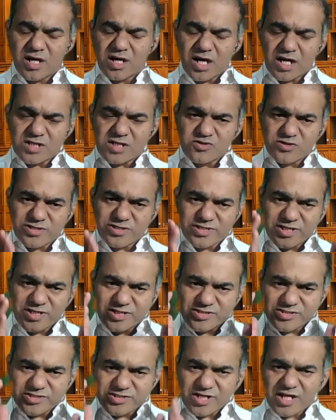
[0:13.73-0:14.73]
Are you
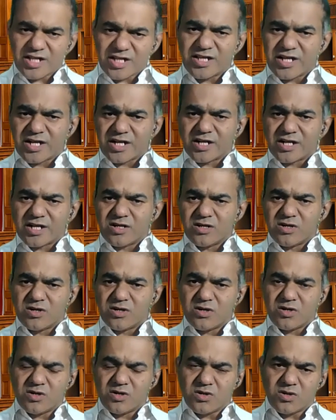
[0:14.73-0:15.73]
still struggling
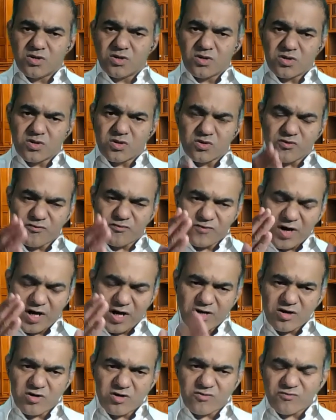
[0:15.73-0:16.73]
to
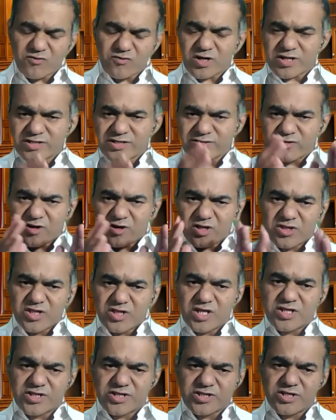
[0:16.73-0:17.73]
find out what is your
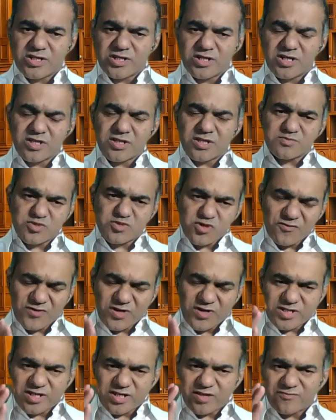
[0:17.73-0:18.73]
niche in the
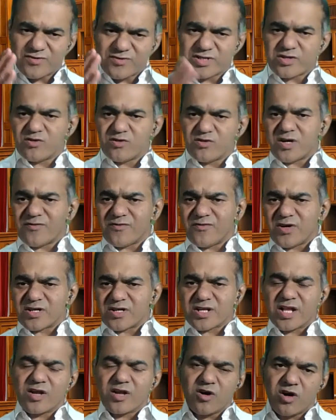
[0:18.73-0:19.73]
profession which you are
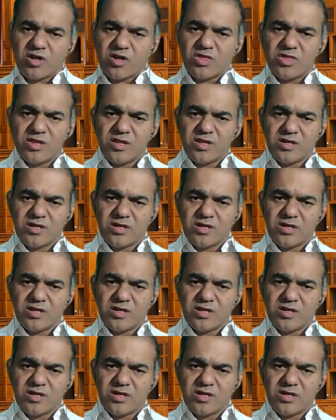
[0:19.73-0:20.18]
working on?